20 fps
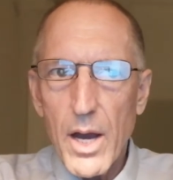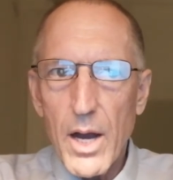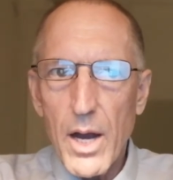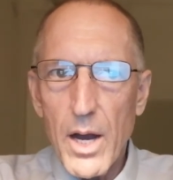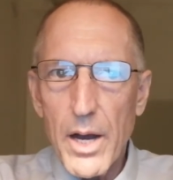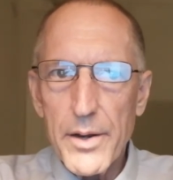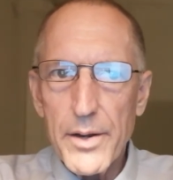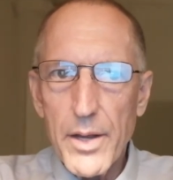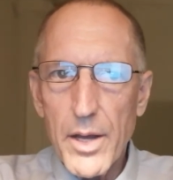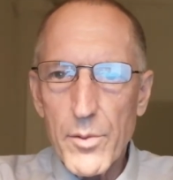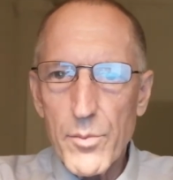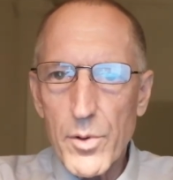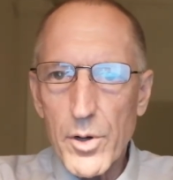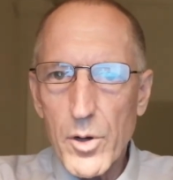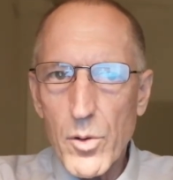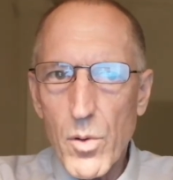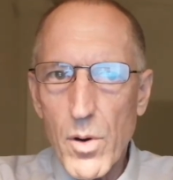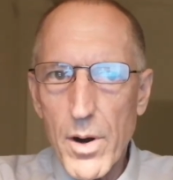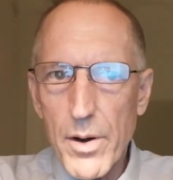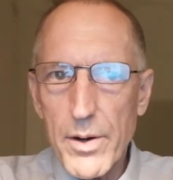None
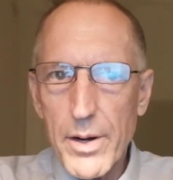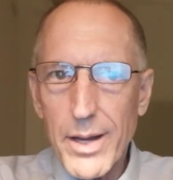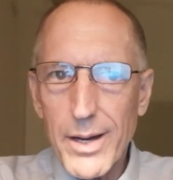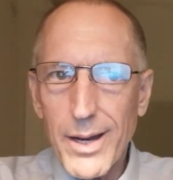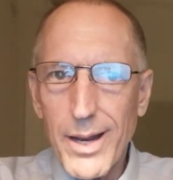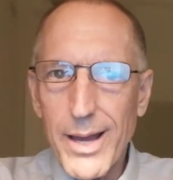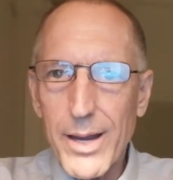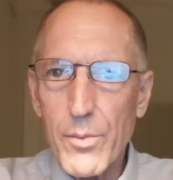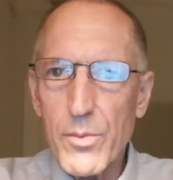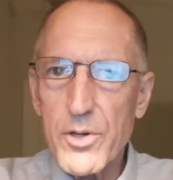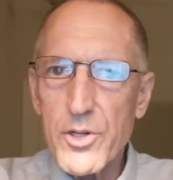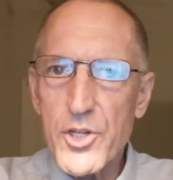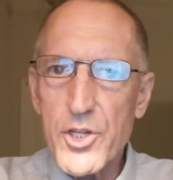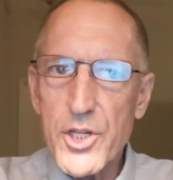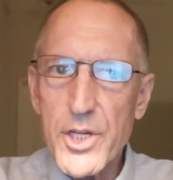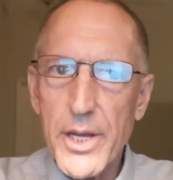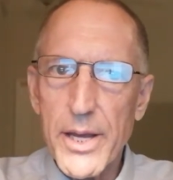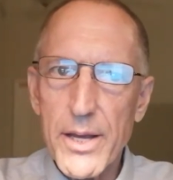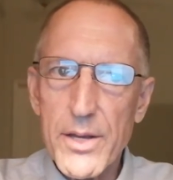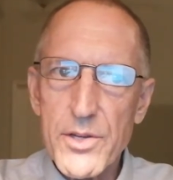required a language
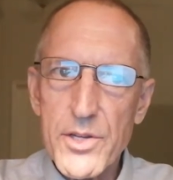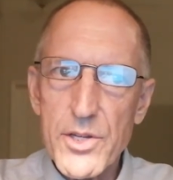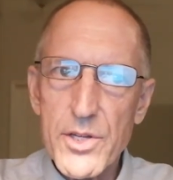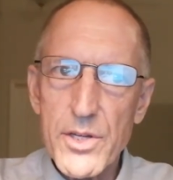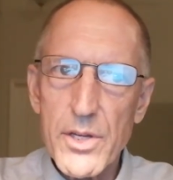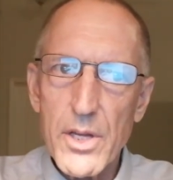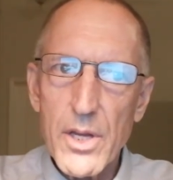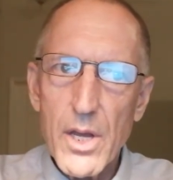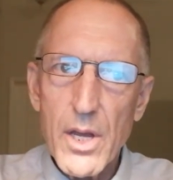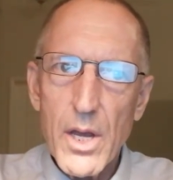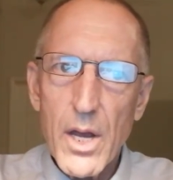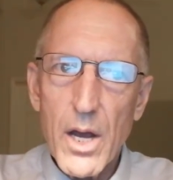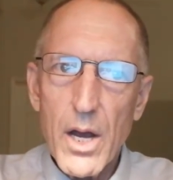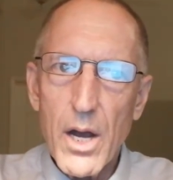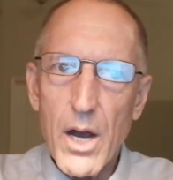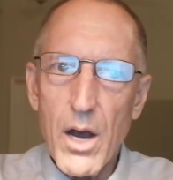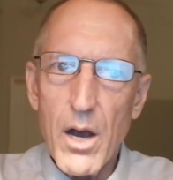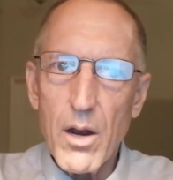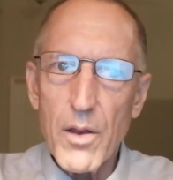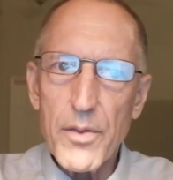test.
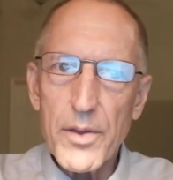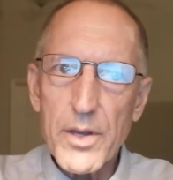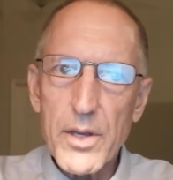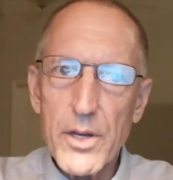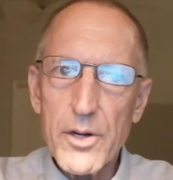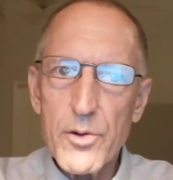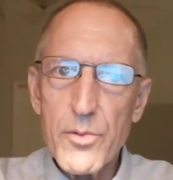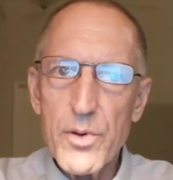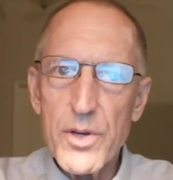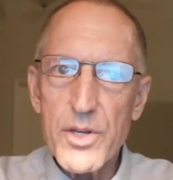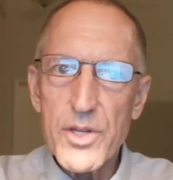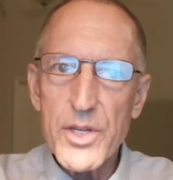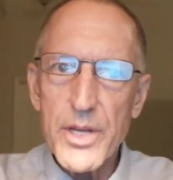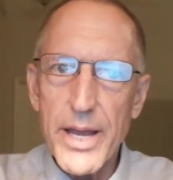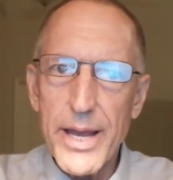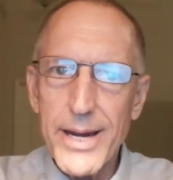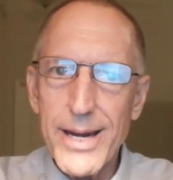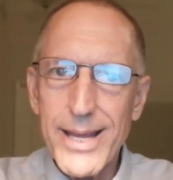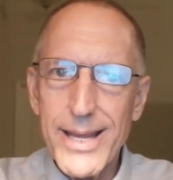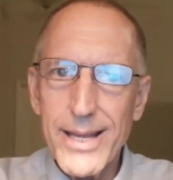All of the countries
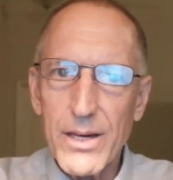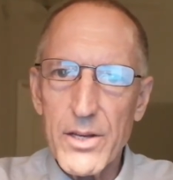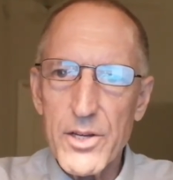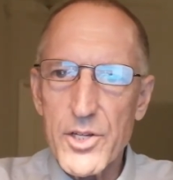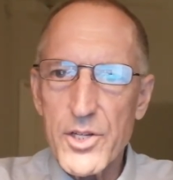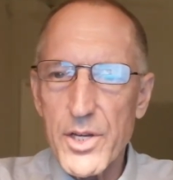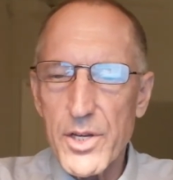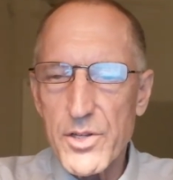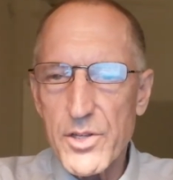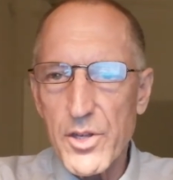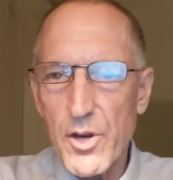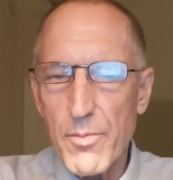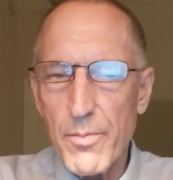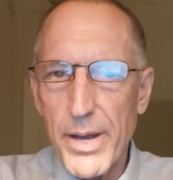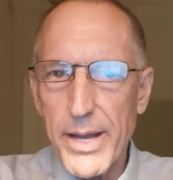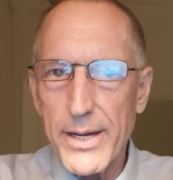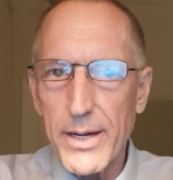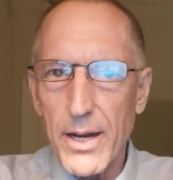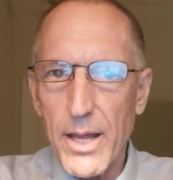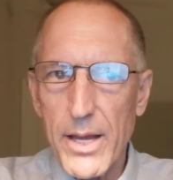had English as their
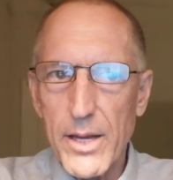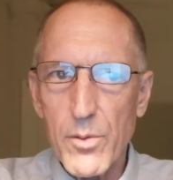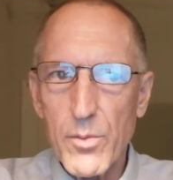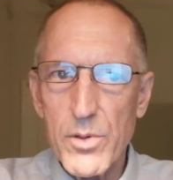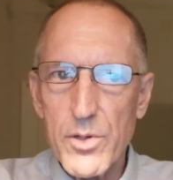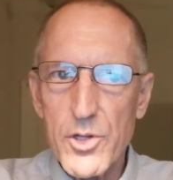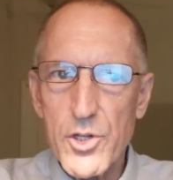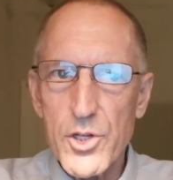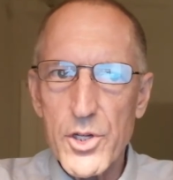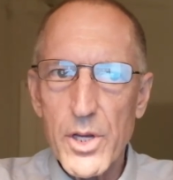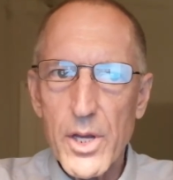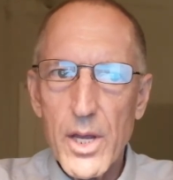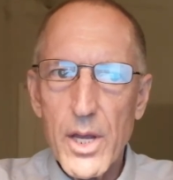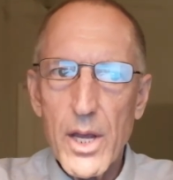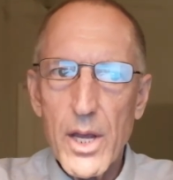main language.